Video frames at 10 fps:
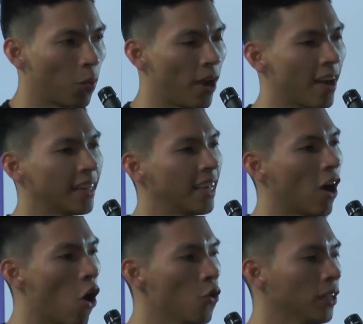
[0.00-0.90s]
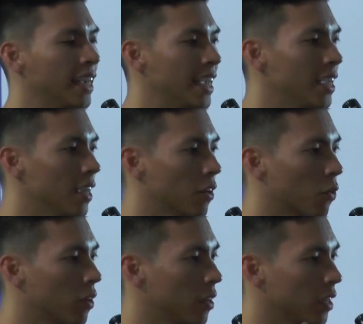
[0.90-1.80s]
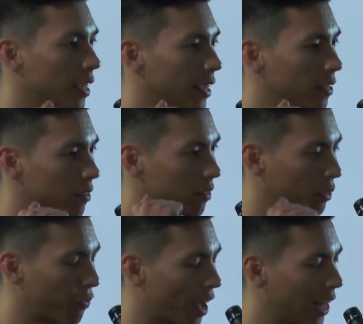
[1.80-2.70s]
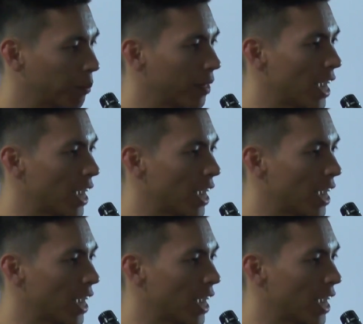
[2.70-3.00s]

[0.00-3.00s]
We are the only developed